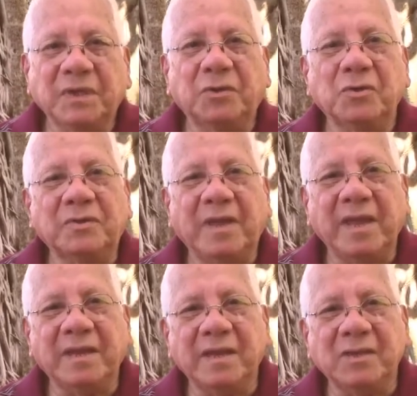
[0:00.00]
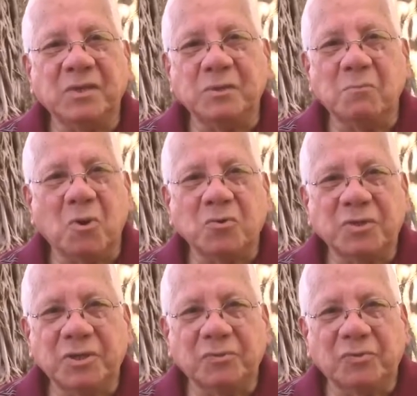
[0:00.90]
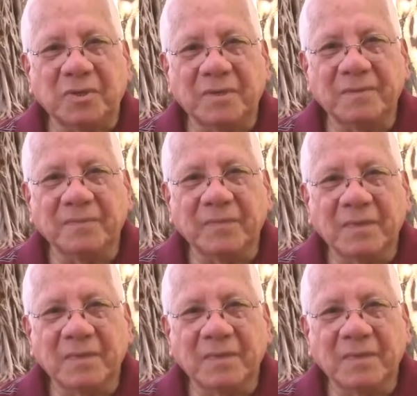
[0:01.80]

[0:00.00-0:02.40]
entertaining small children